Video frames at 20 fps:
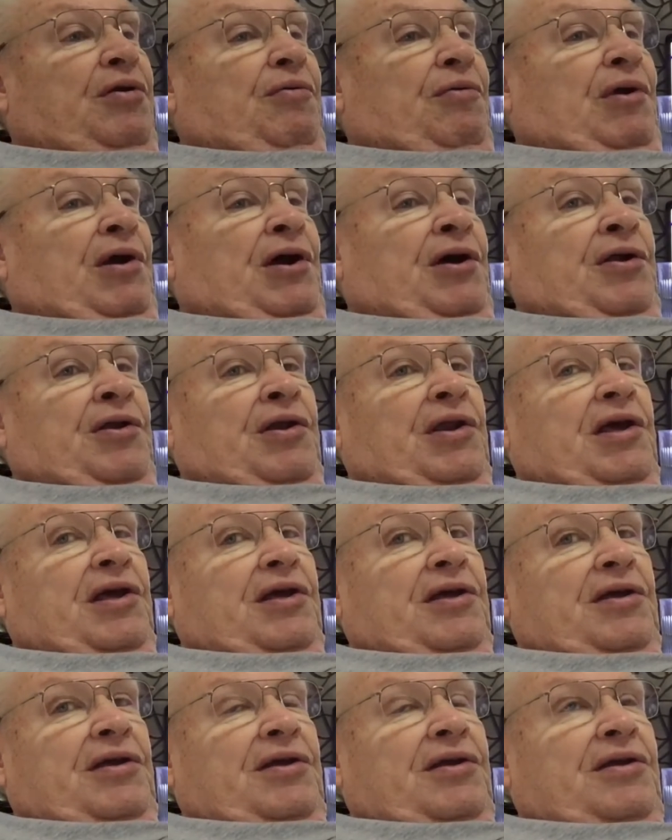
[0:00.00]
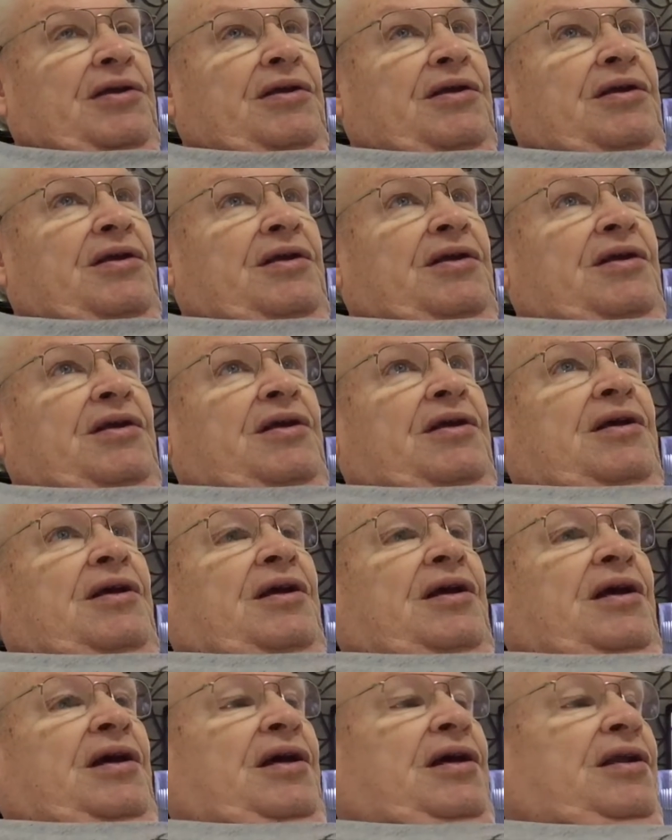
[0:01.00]
roundly
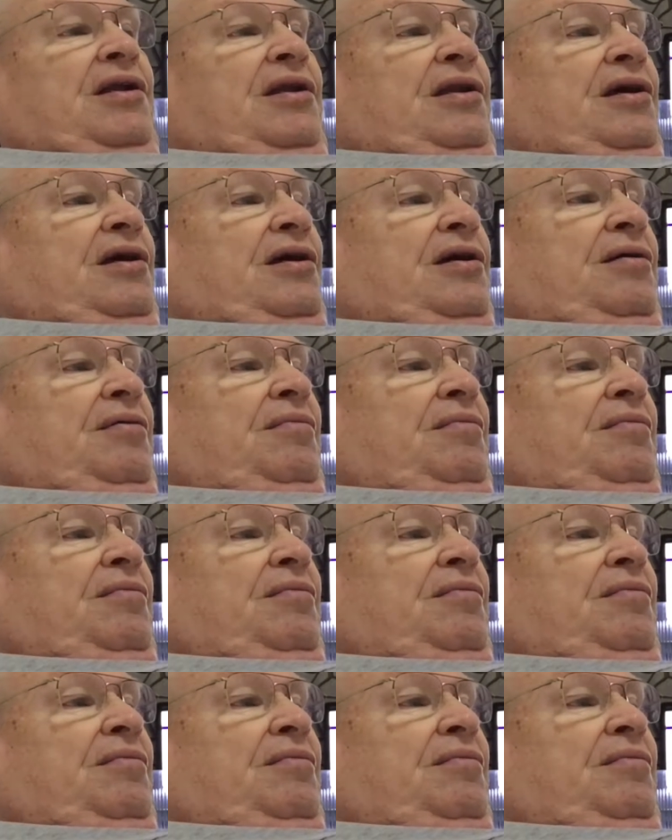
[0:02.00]
and